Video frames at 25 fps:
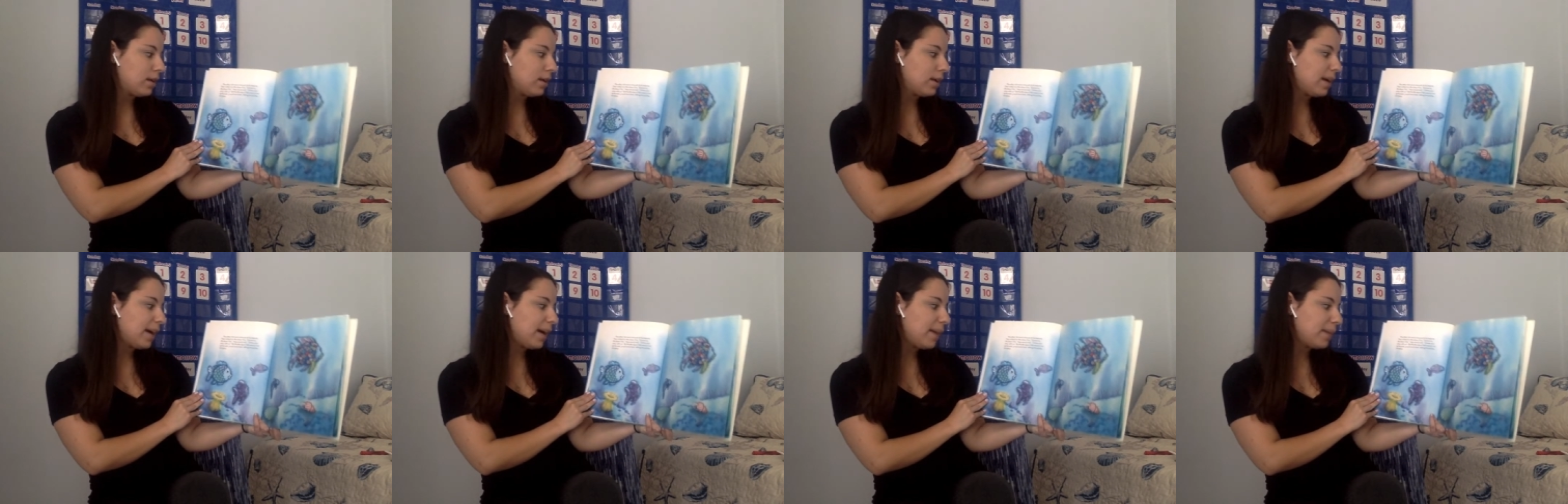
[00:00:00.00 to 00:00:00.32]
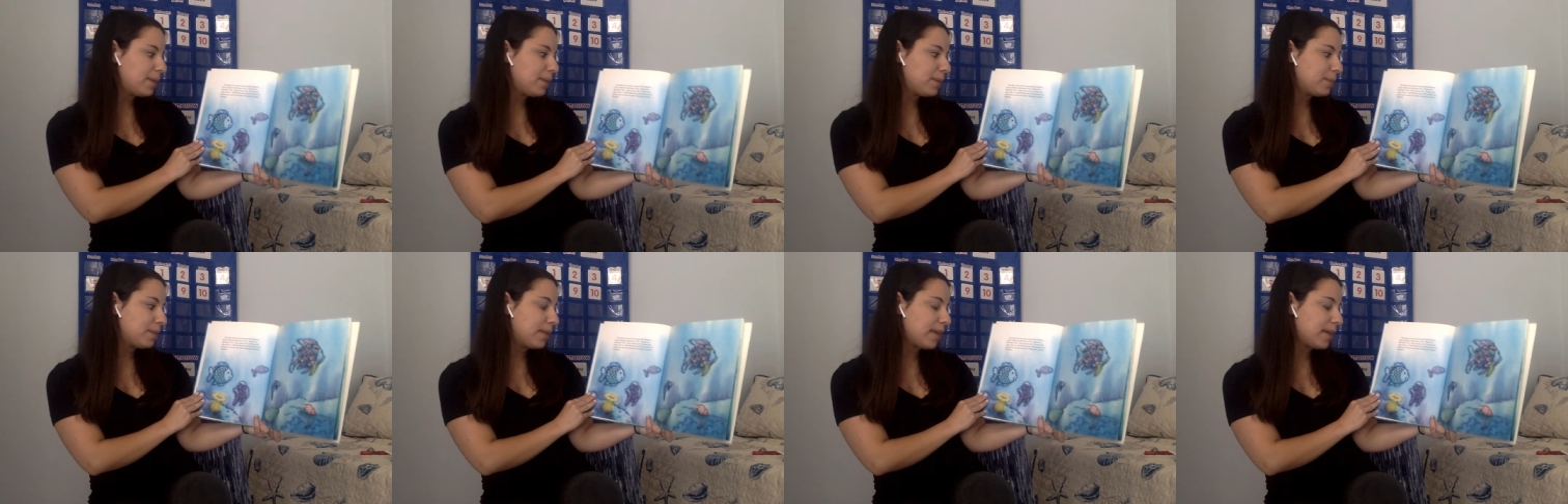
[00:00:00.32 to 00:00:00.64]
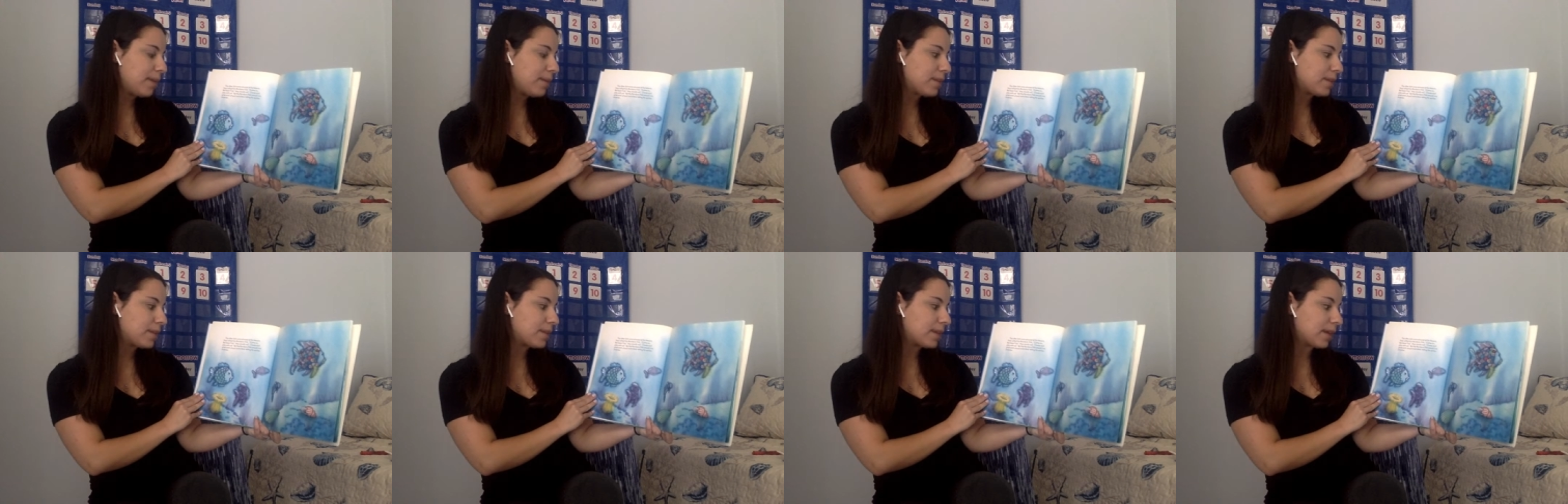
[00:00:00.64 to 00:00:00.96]
Come and play
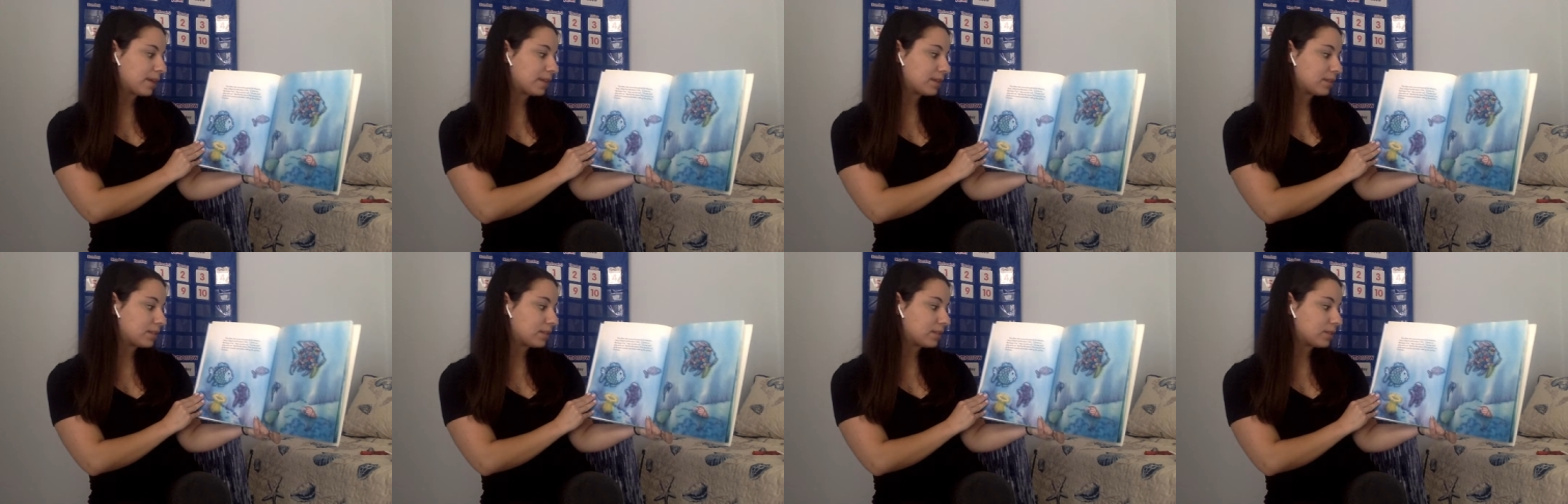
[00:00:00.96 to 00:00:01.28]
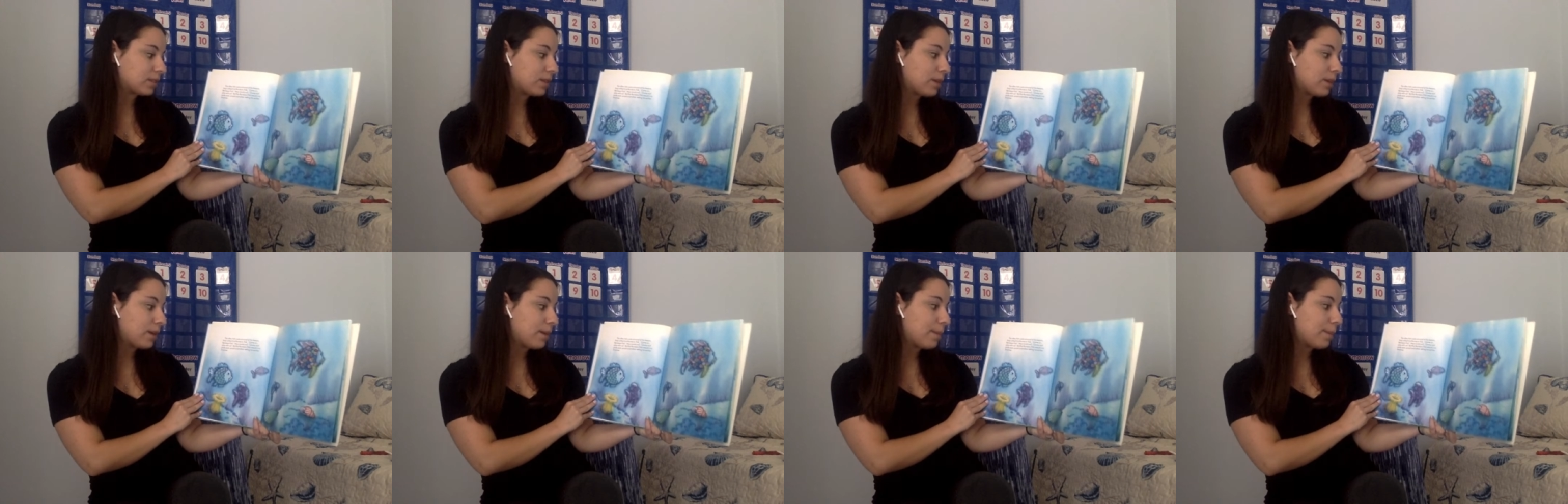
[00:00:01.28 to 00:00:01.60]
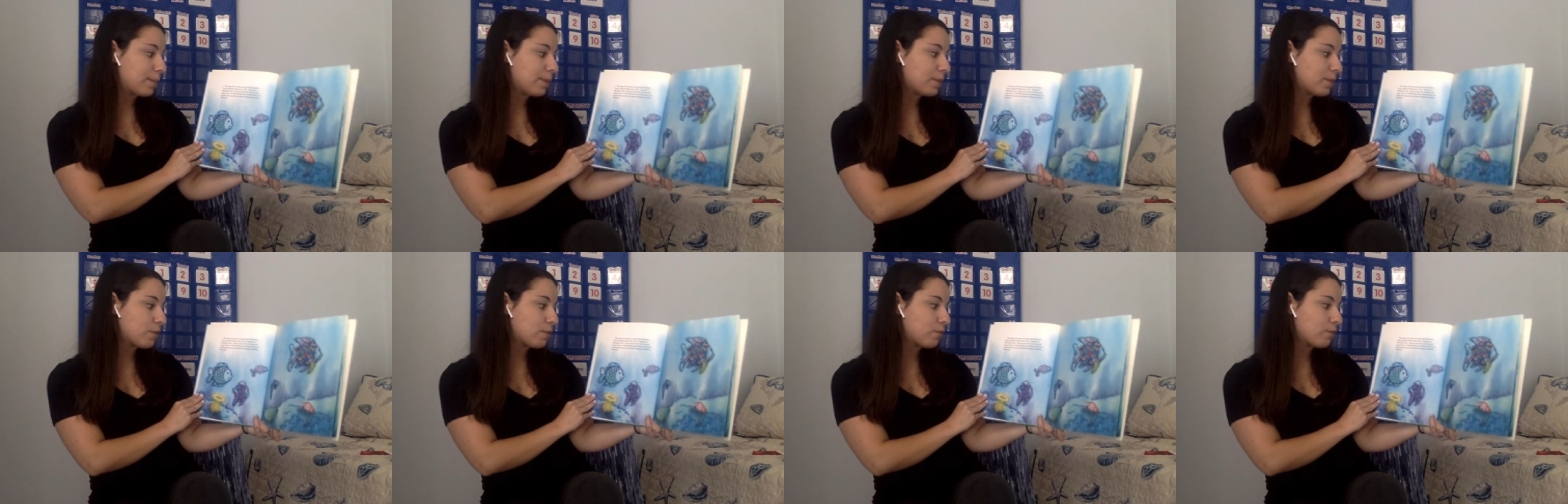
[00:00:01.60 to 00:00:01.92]
with us.
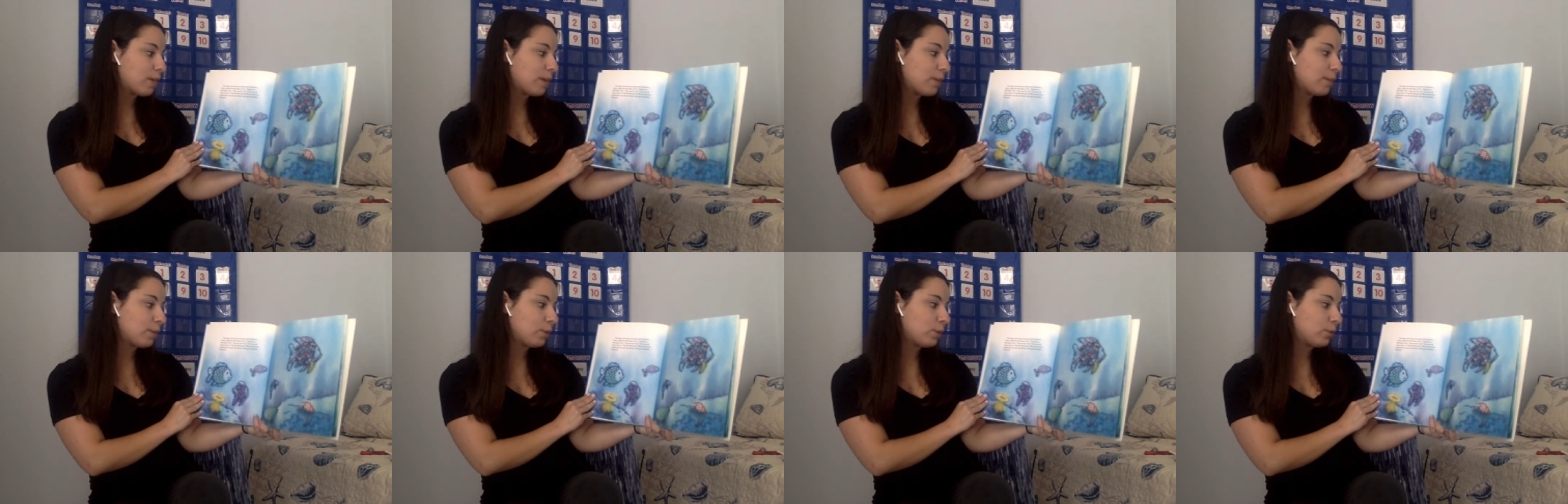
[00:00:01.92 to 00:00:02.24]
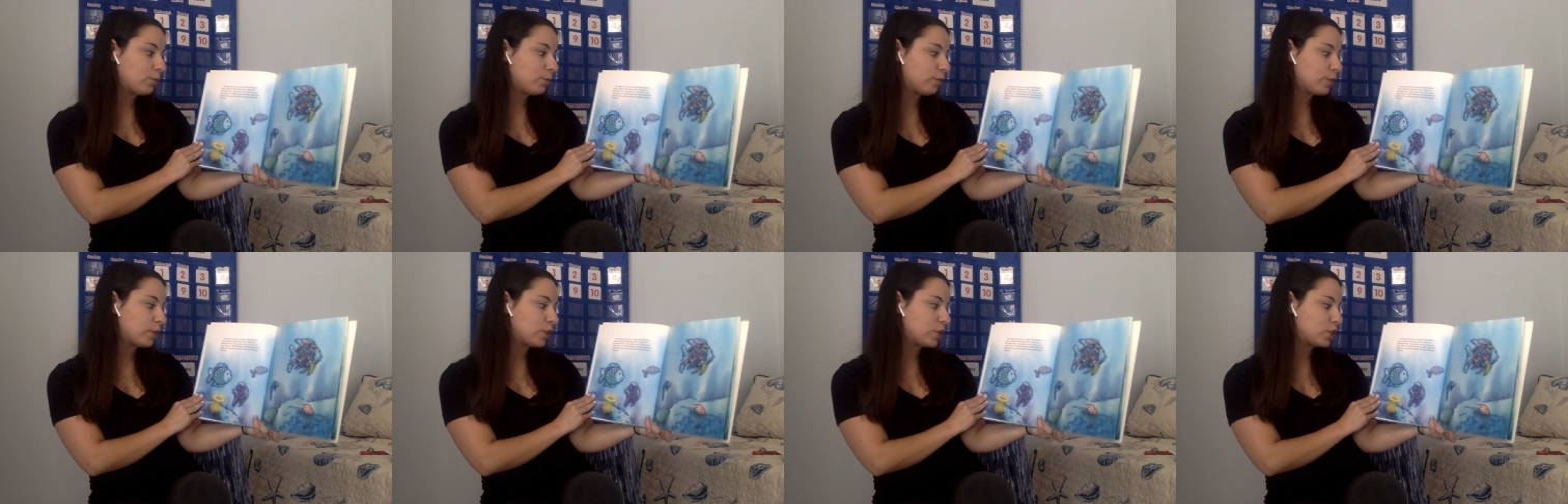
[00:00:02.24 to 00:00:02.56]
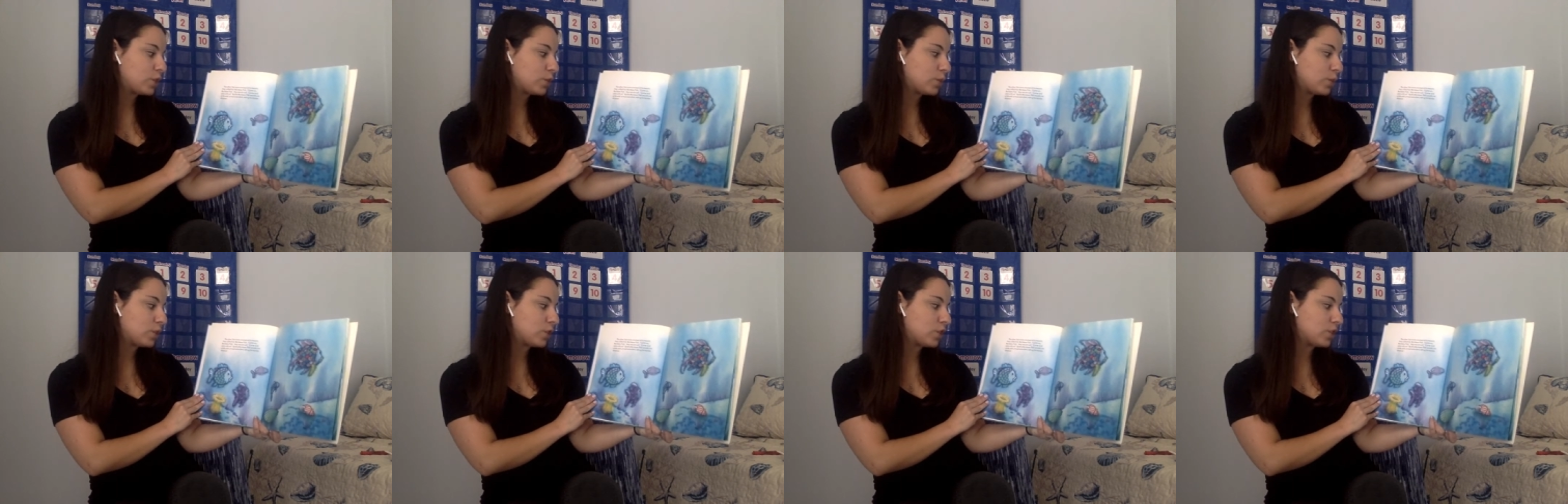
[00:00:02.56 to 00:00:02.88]
But the Rainbow Fish
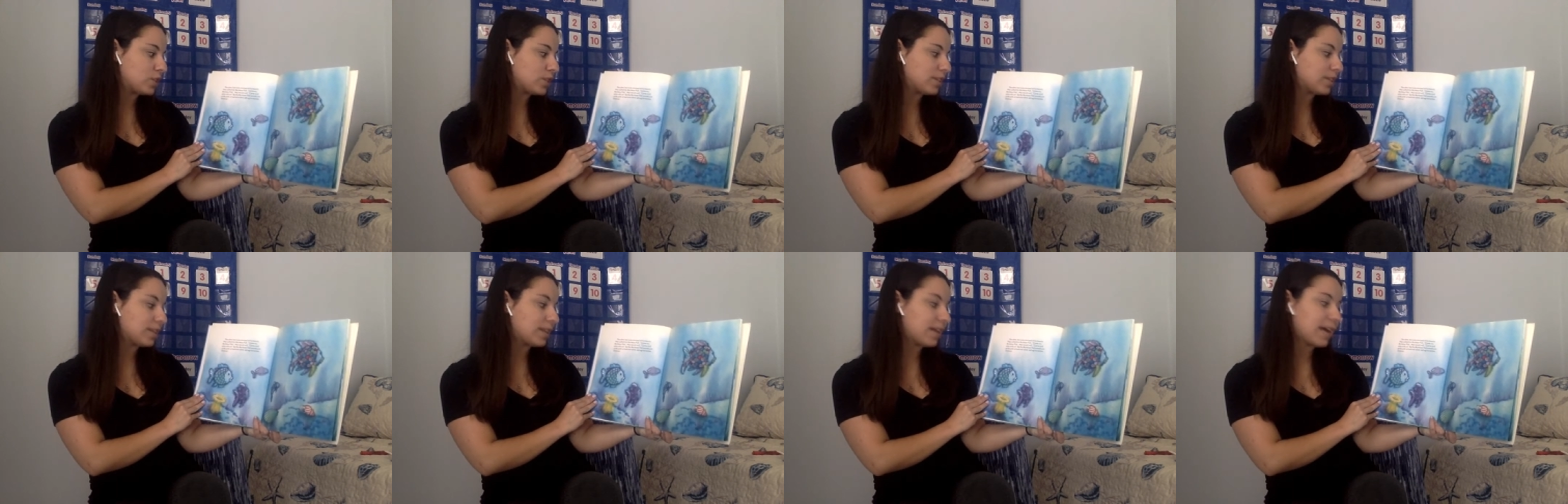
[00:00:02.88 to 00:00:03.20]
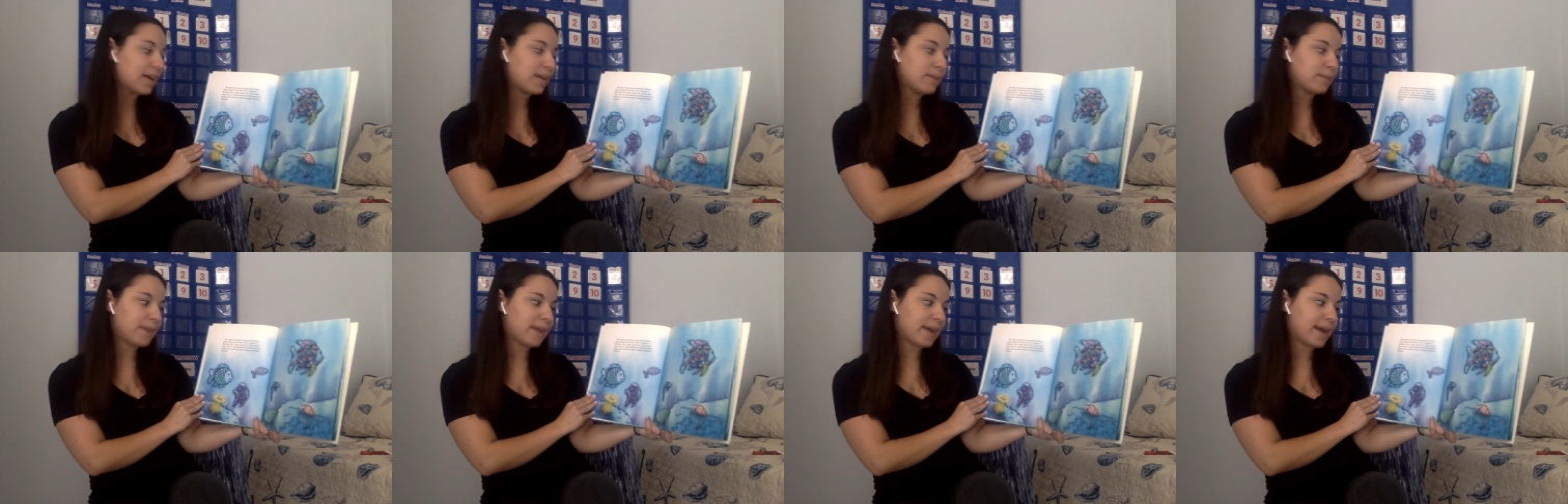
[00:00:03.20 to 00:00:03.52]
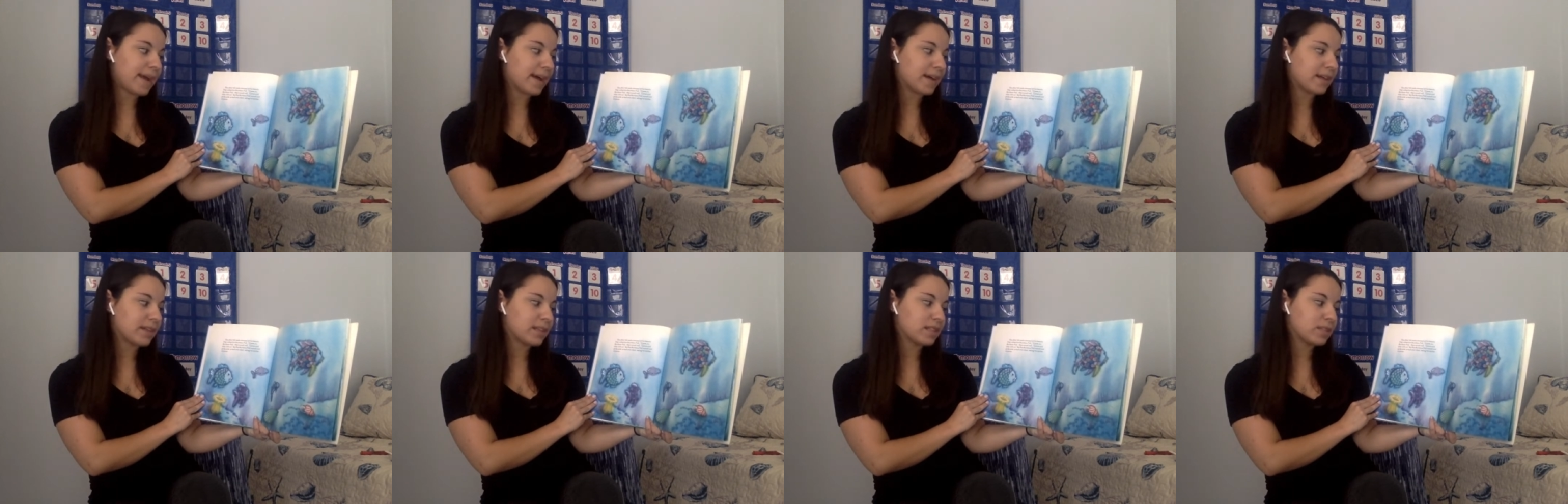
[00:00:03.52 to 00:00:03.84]
would just glide
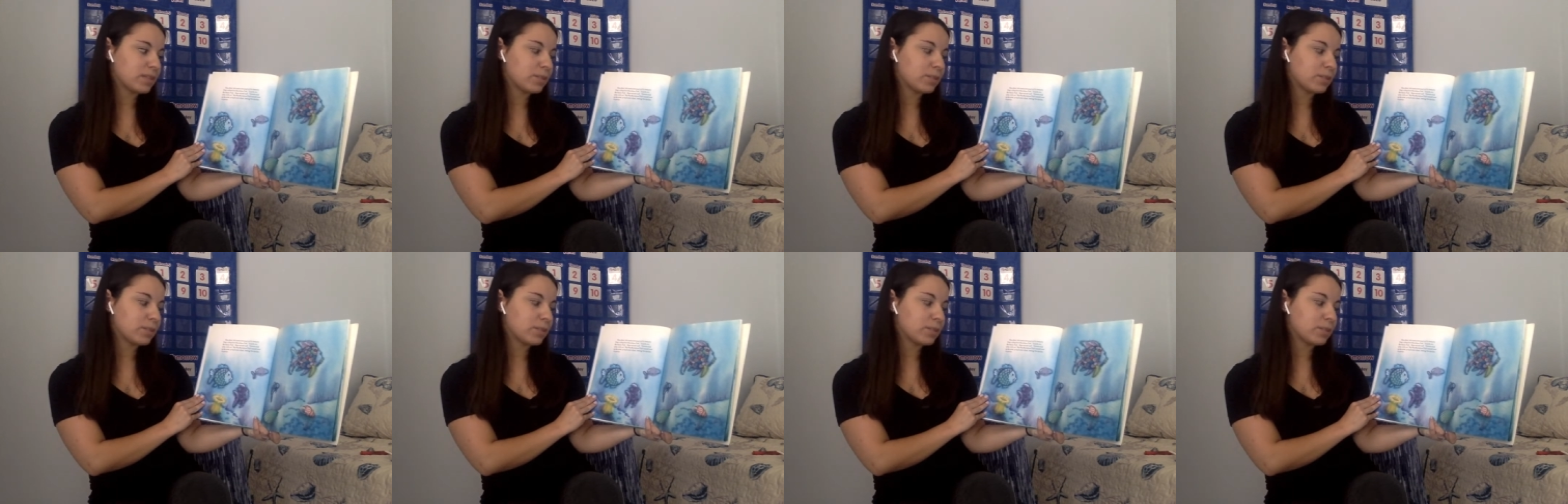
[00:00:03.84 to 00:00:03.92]
past,